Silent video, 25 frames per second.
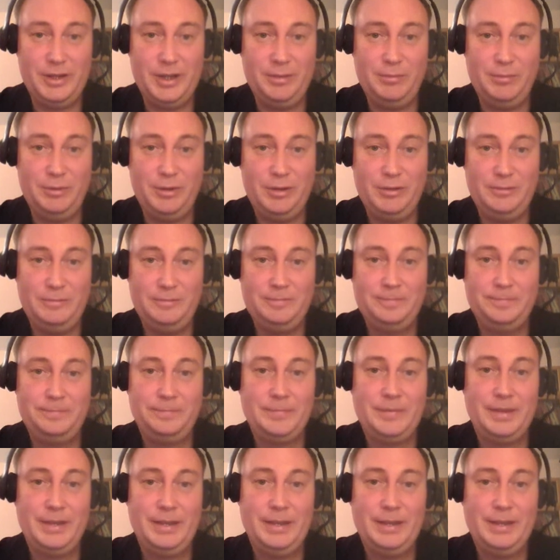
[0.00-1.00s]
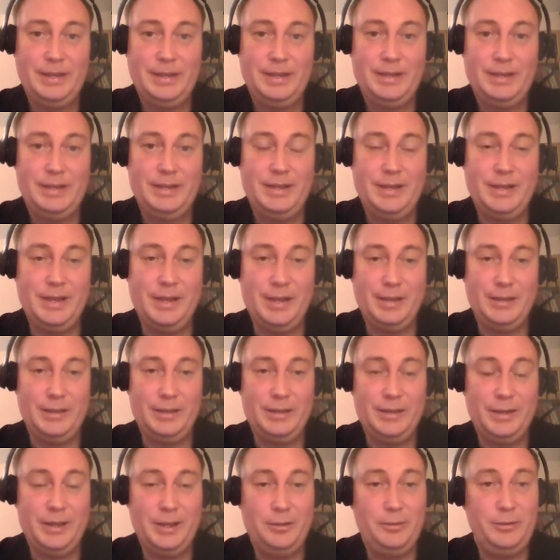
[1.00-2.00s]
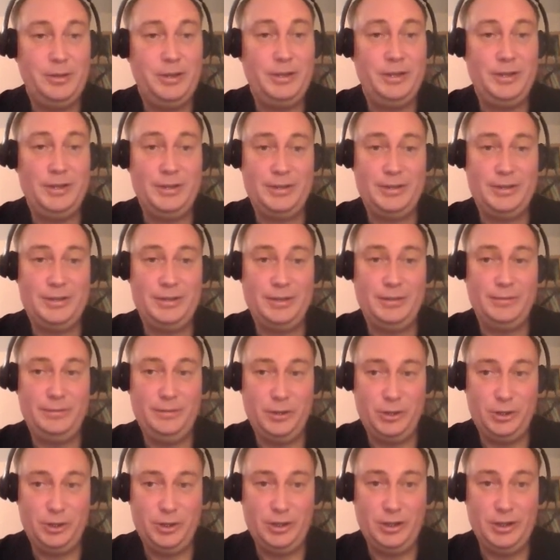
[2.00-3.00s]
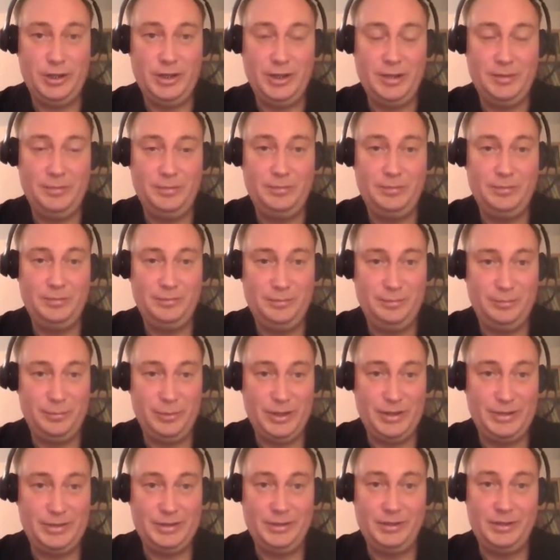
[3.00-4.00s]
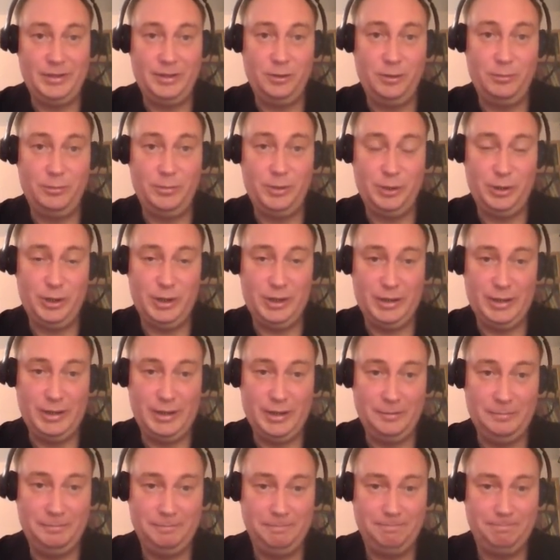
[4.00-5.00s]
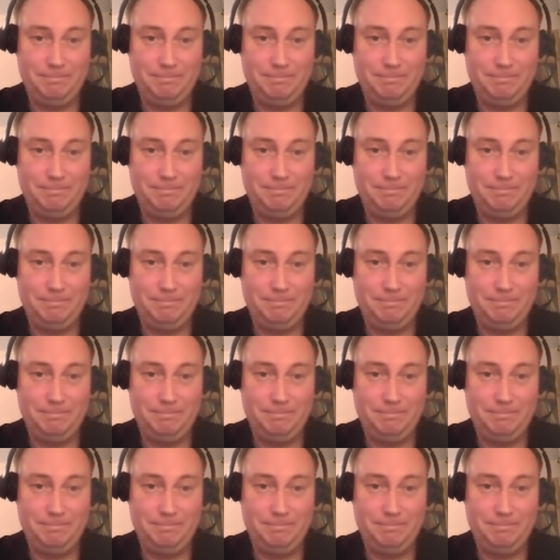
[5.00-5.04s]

library, and now it is officially present in OpenJDK.